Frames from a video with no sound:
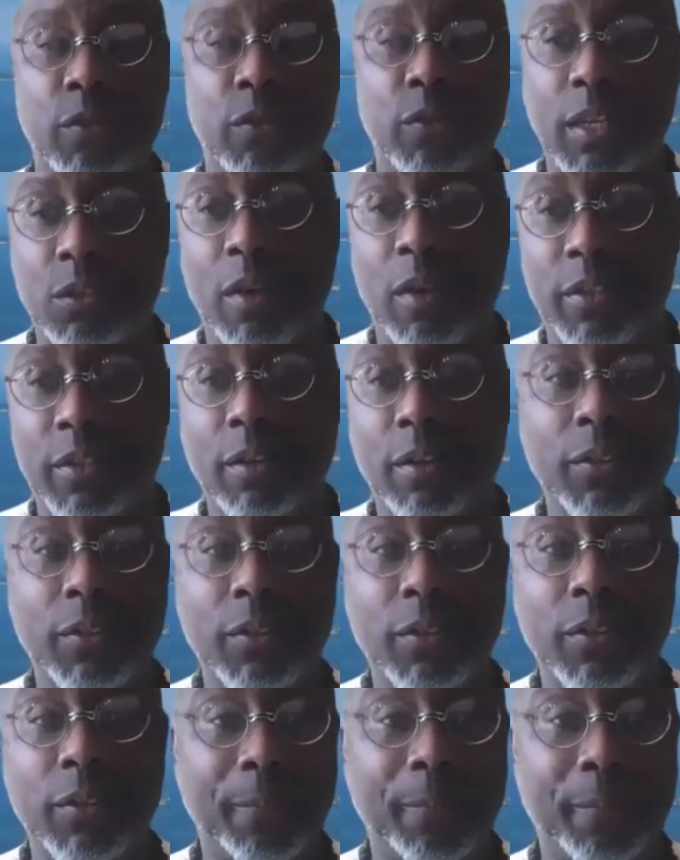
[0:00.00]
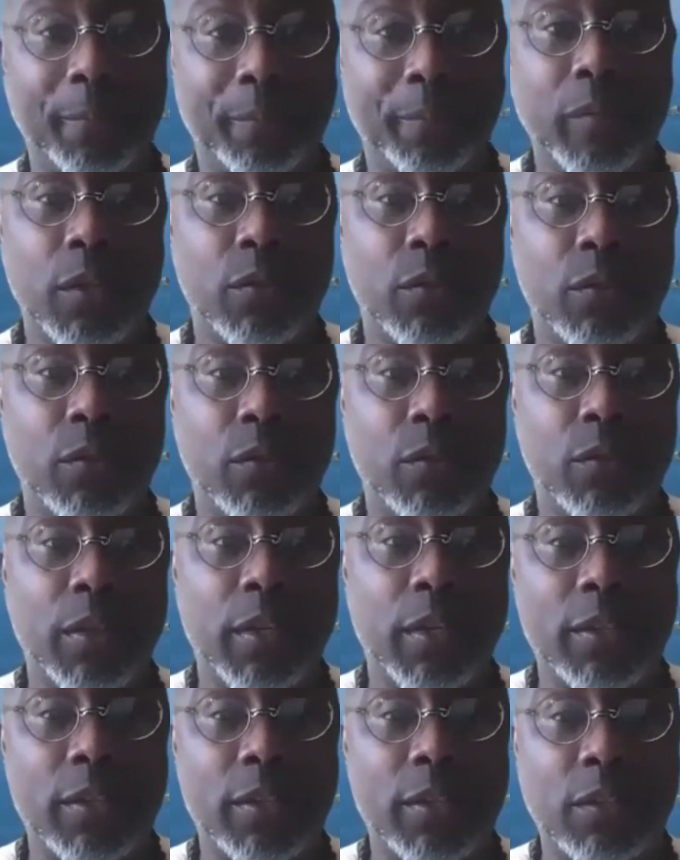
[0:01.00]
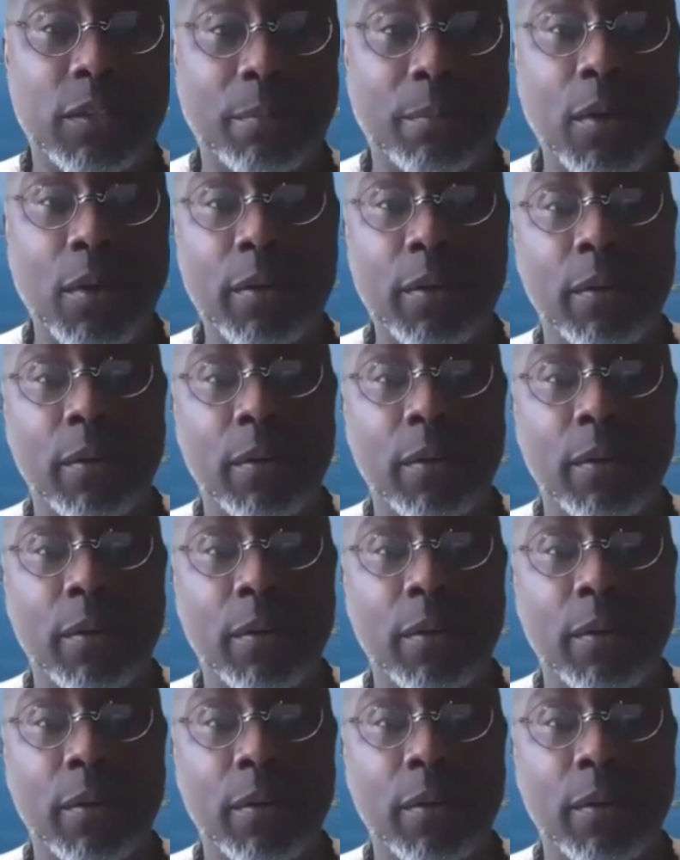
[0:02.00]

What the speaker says: to ourselves. So I think that's going to be